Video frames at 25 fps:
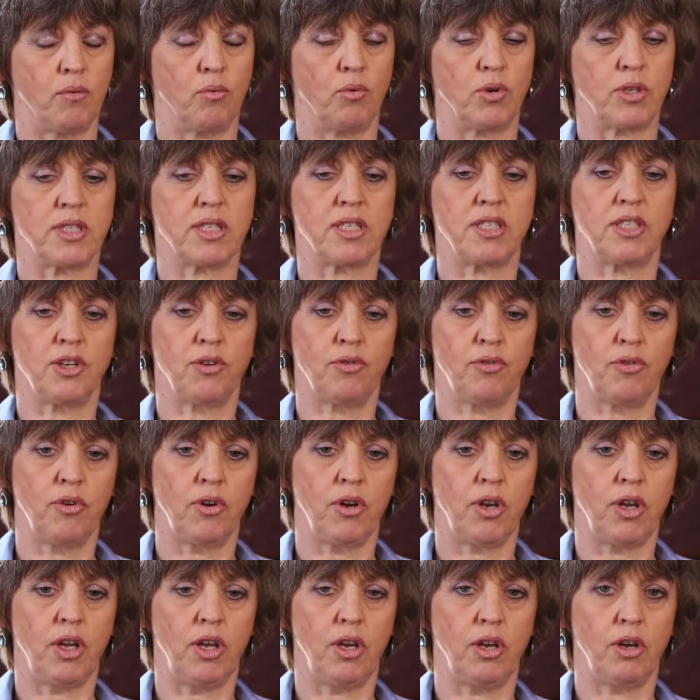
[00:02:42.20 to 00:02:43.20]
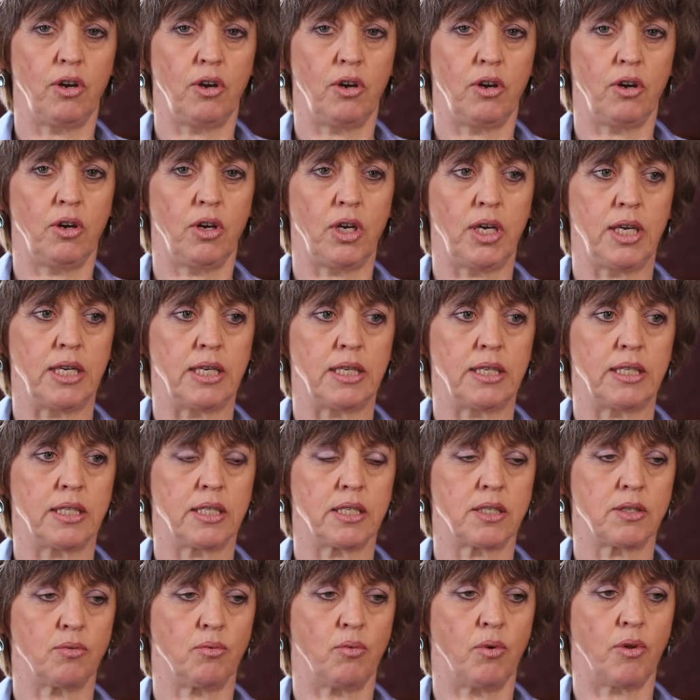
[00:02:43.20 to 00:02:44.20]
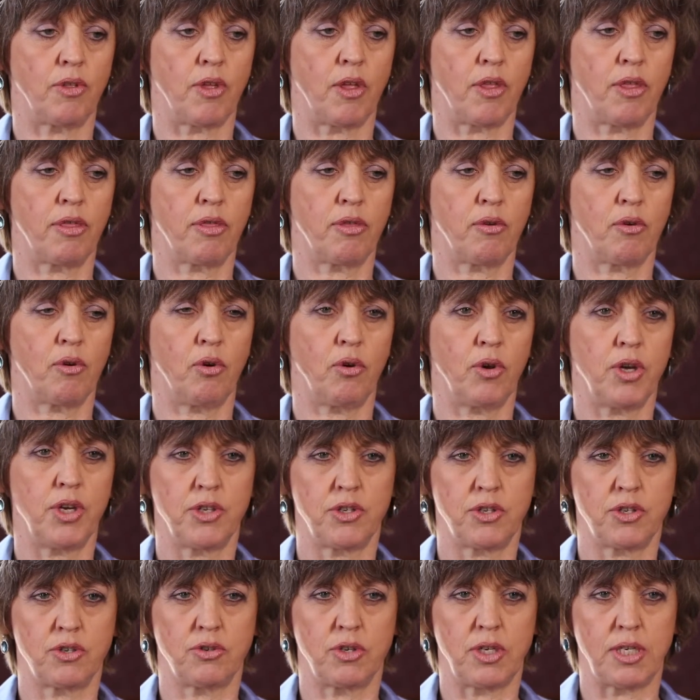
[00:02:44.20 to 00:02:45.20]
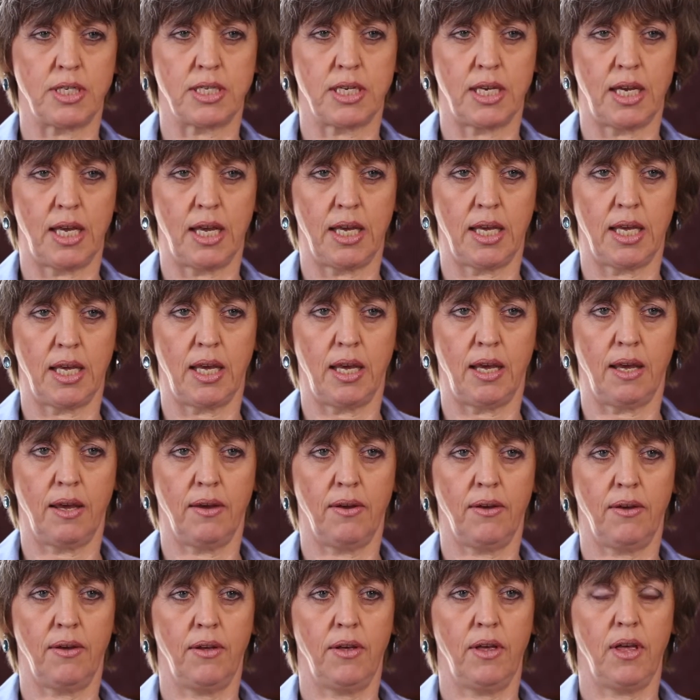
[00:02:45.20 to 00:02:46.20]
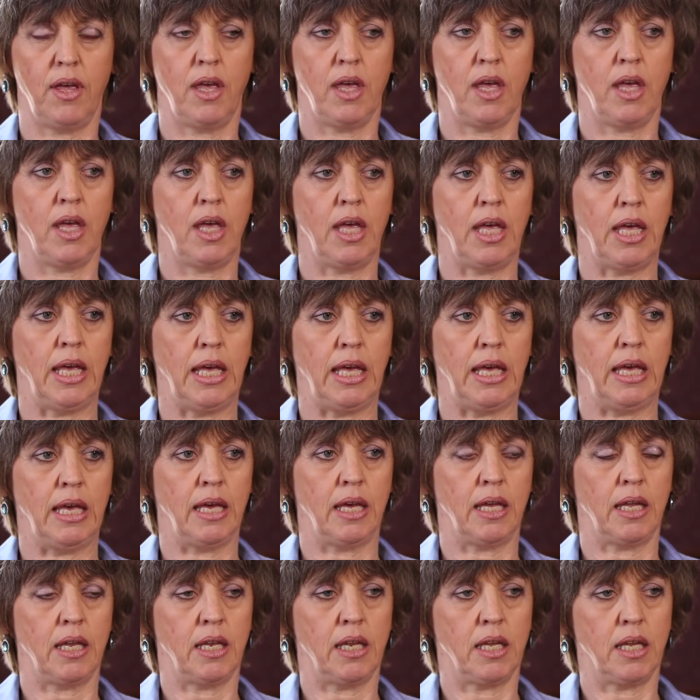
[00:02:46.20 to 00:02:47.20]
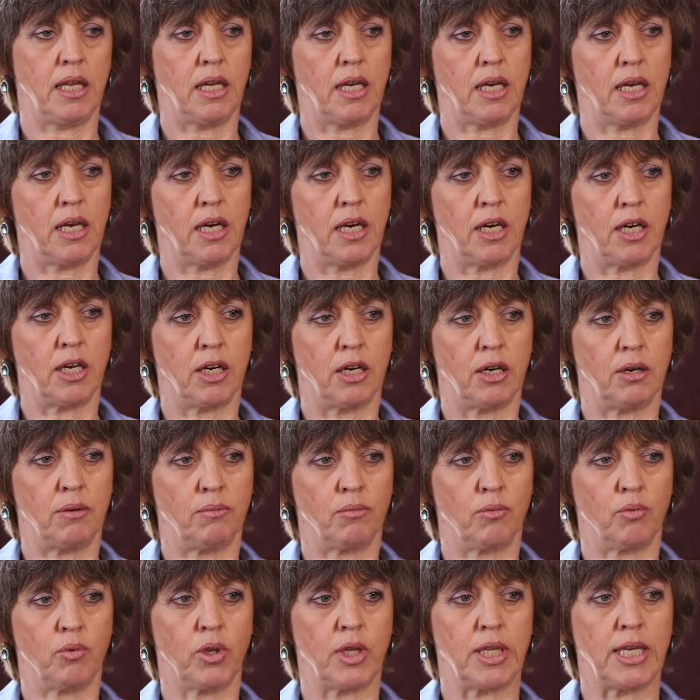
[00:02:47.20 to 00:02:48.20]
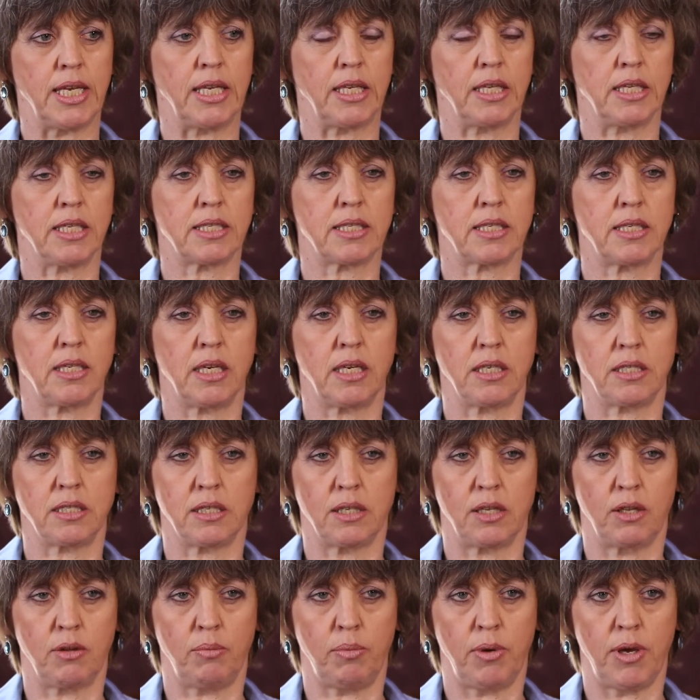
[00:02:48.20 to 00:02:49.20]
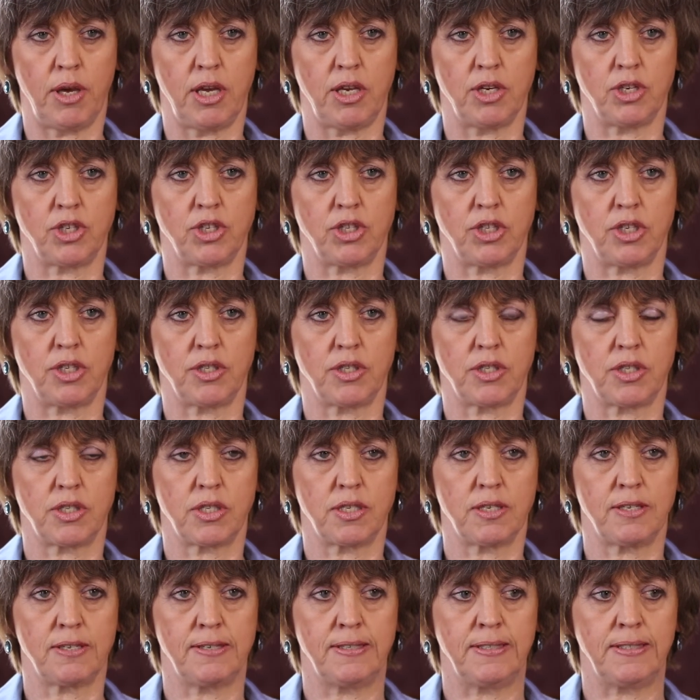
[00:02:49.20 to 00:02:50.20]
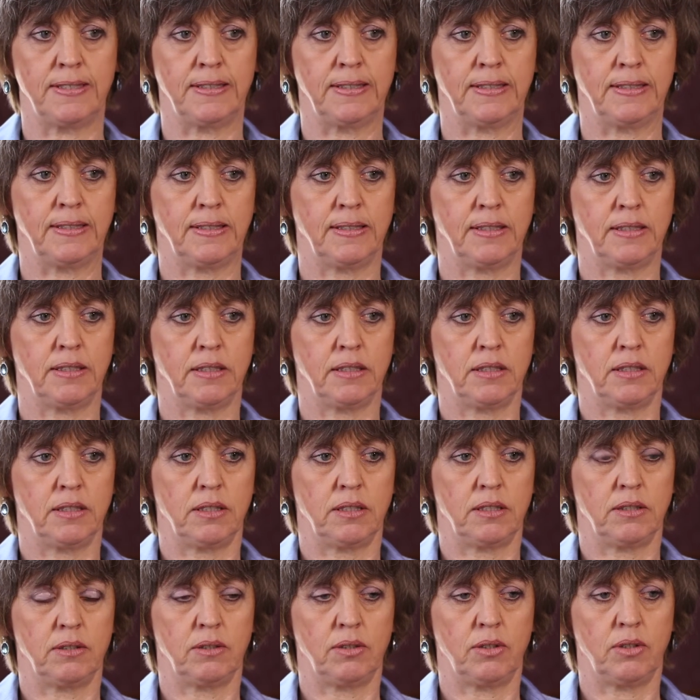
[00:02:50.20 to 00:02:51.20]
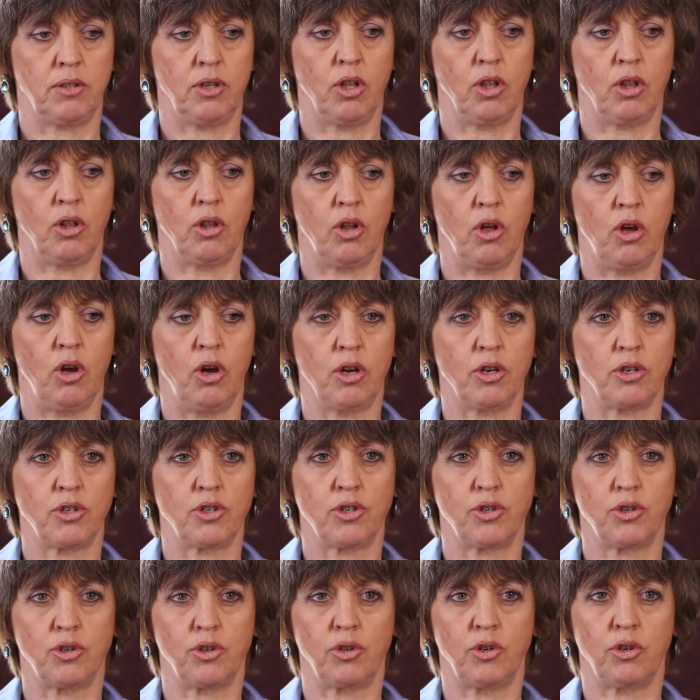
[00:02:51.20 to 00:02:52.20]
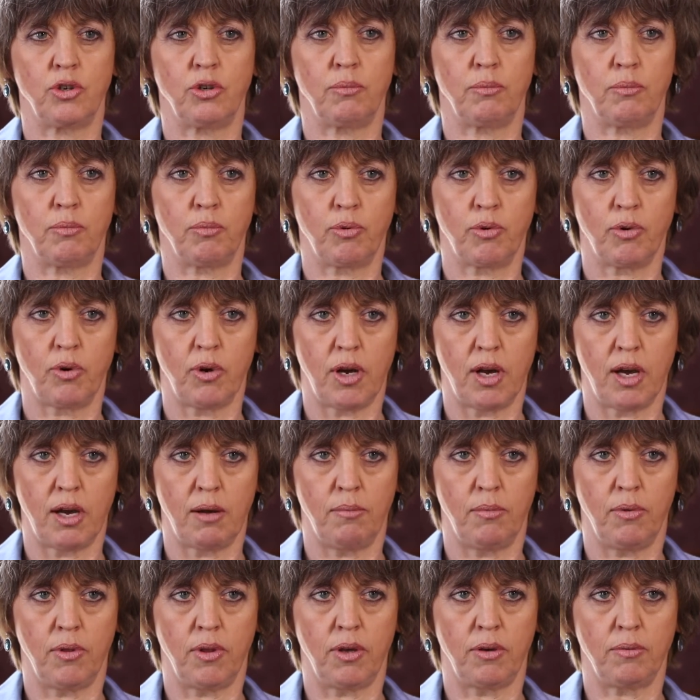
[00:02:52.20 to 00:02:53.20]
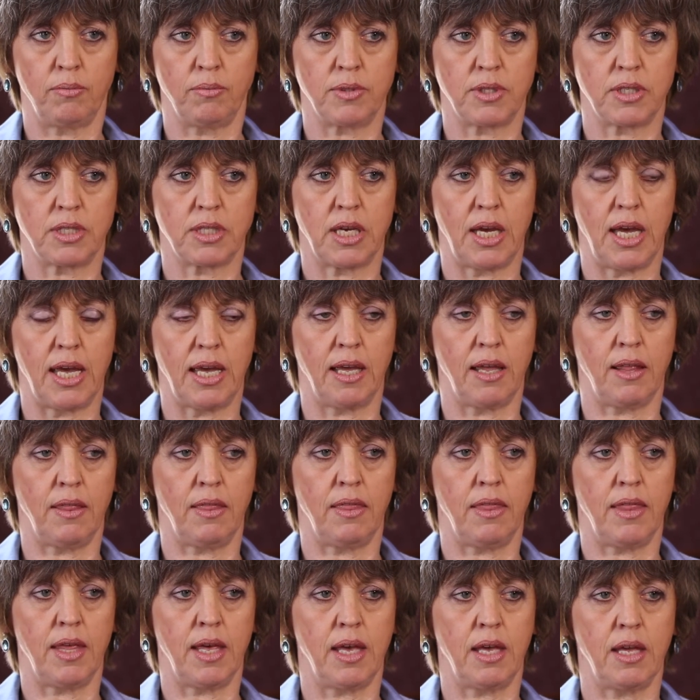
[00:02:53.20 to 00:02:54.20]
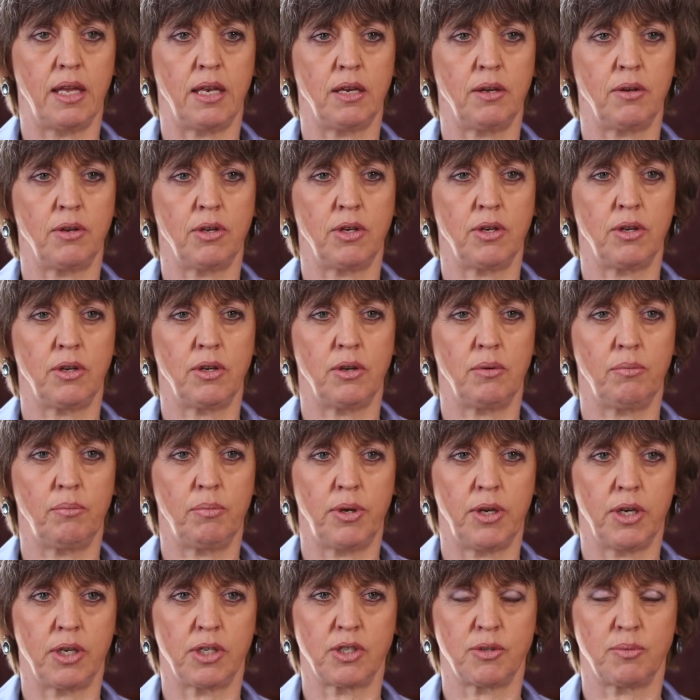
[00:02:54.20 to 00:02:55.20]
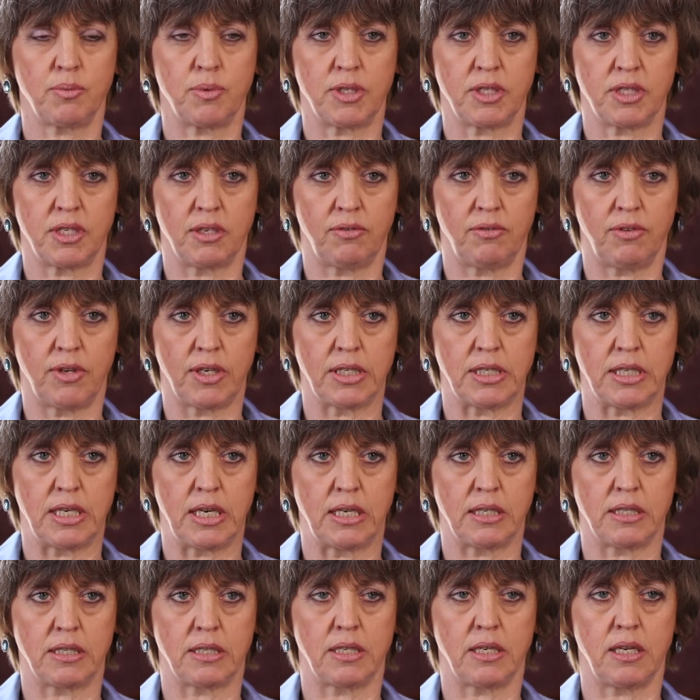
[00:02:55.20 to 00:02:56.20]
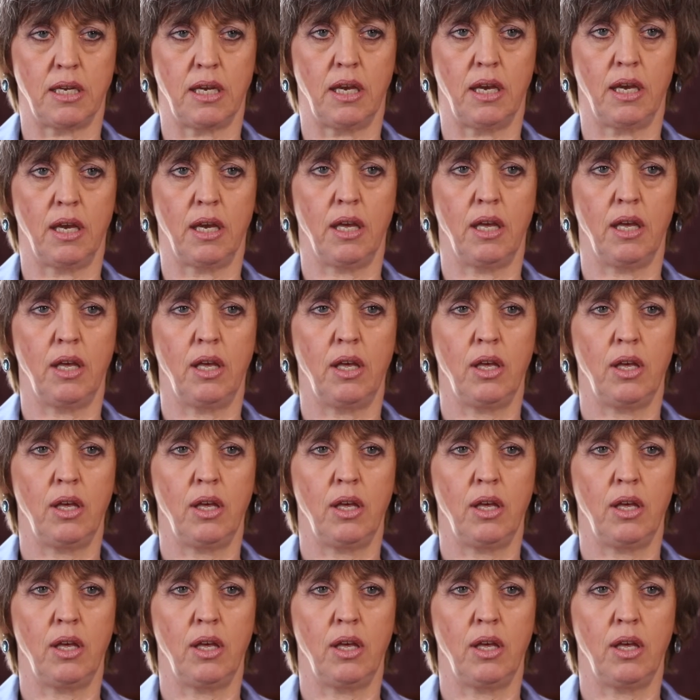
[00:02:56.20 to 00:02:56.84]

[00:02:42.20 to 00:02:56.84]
What's different here is with a thorough history taking and really listening to the patient's long-term problems, I can then pick specific testing